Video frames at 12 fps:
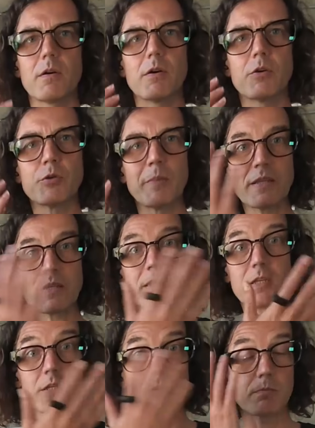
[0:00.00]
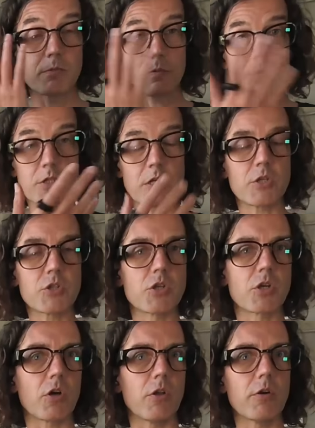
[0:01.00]
automatically change the
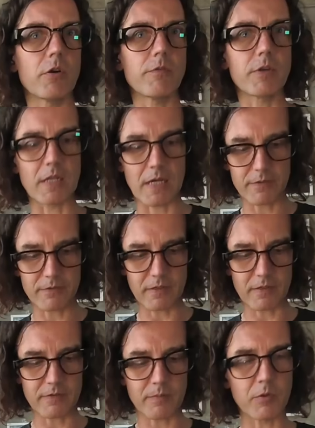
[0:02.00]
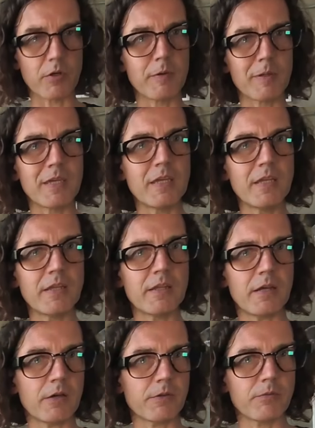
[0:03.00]
color of the glass as I'm going in
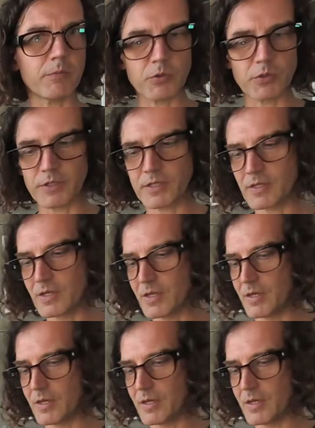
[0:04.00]
and out of a building.